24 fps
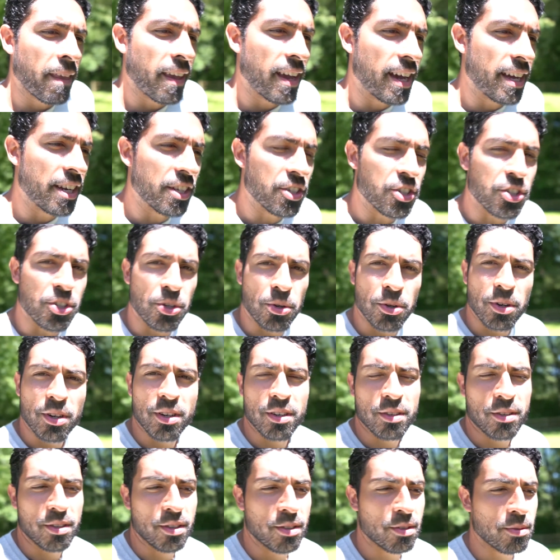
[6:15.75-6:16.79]
And in
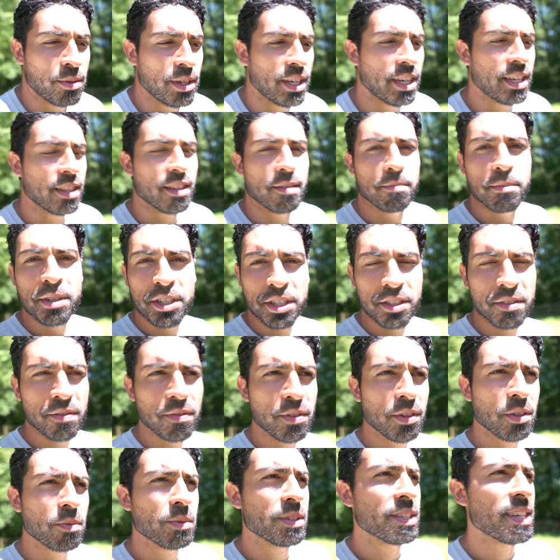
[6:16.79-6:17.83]
short, we hit the mission
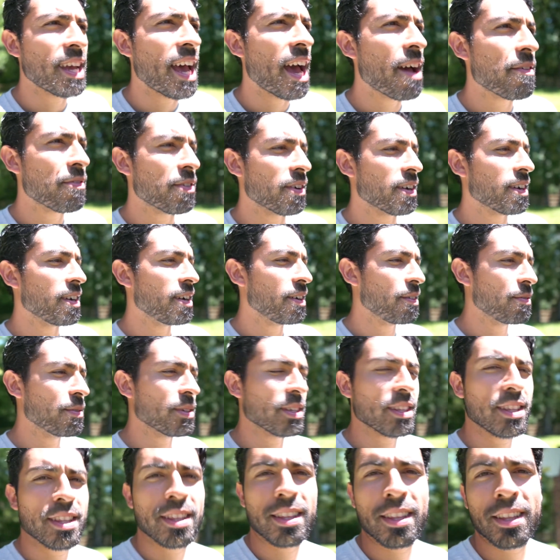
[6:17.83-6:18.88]
field, went to Africa
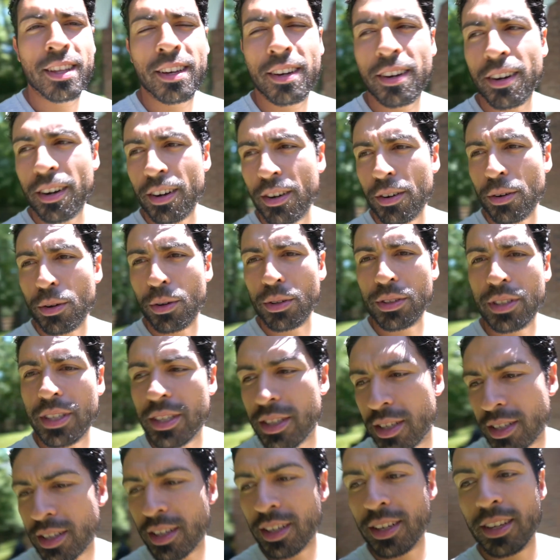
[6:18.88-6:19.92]
with our
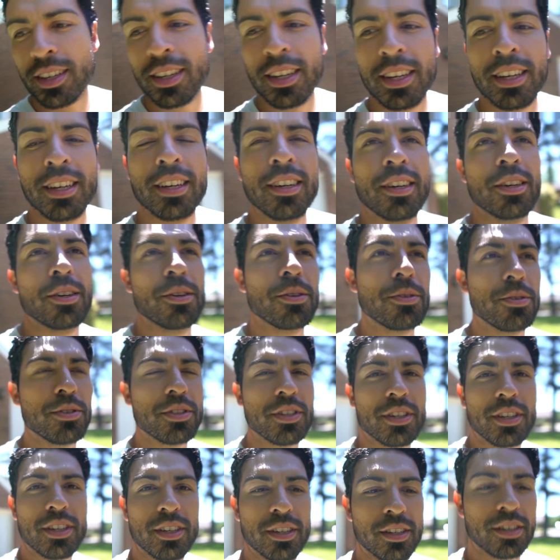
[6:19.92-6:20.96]
oldest, who was
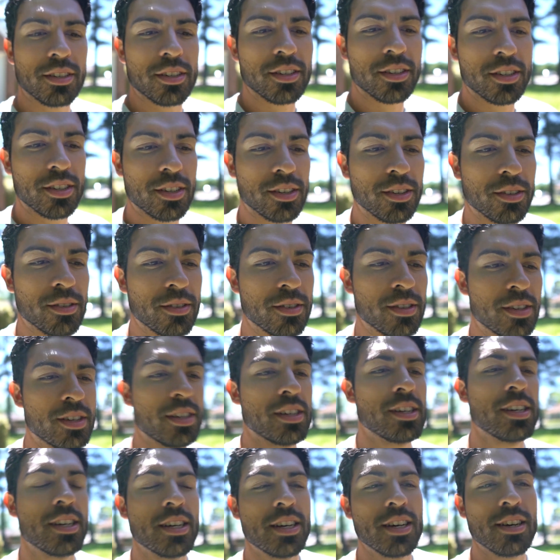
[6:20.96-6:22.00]
a year or so,
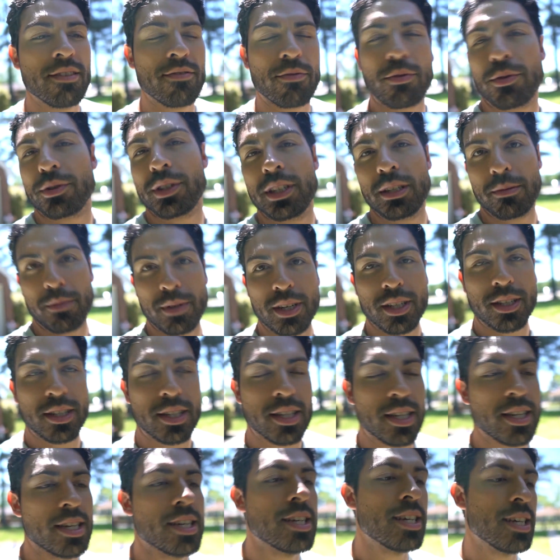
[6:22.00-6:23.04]
14
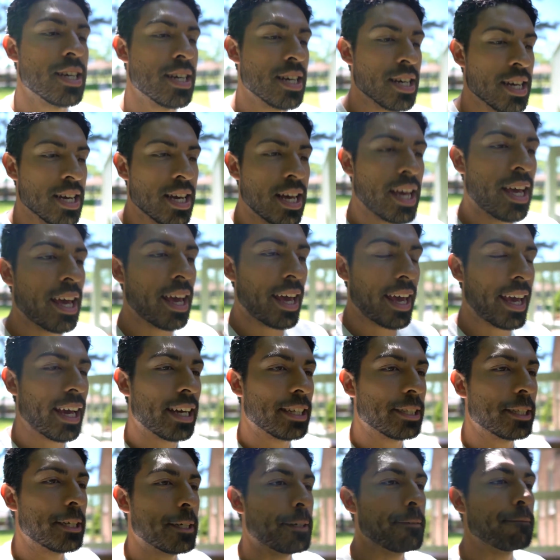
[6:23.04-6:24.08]
months.
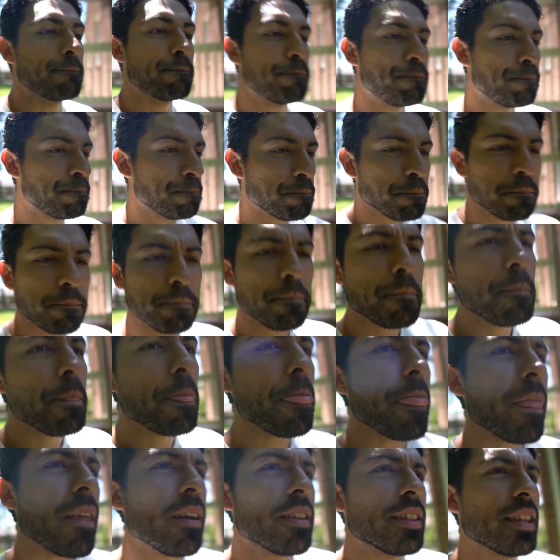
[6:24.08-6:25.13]
And um,
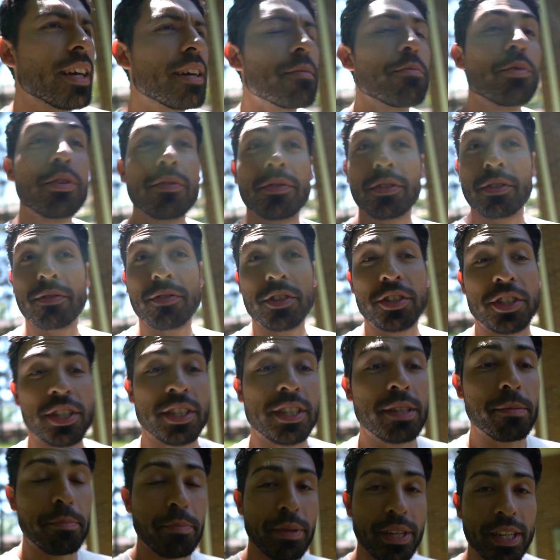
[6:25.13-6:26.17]
then moved to
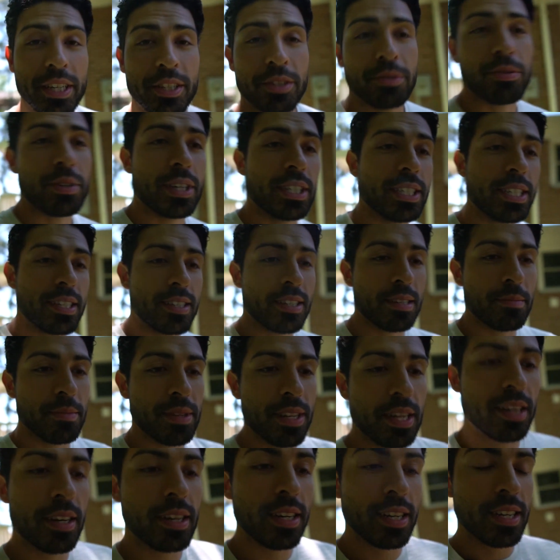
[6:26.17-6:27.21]
Virginia Beach where I did
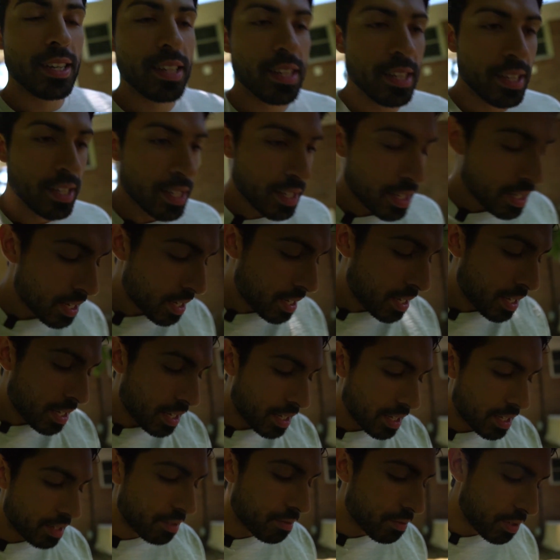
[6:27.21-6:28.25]
seminary.
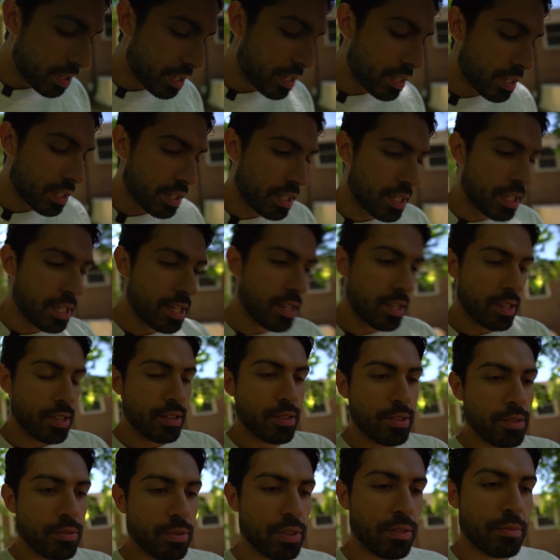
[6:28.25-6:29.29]
And then recently
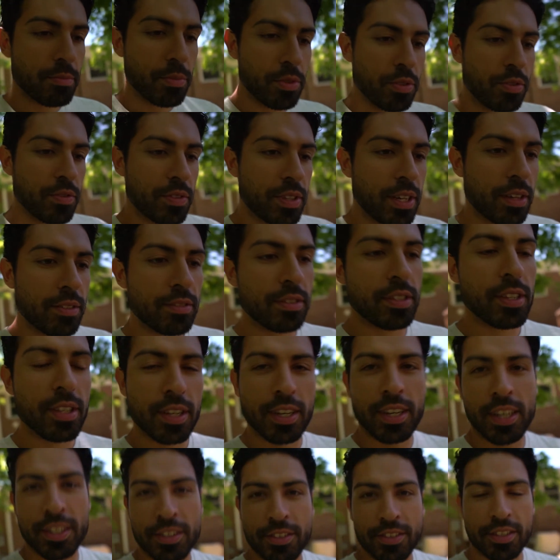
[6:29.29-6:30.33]
we've moved out to the
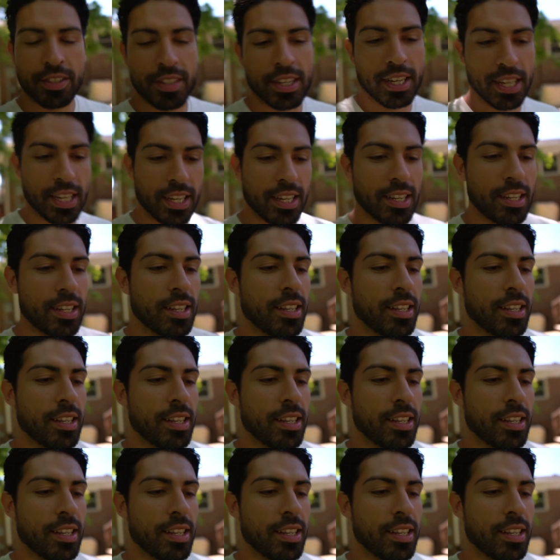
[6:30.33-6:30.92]
countryside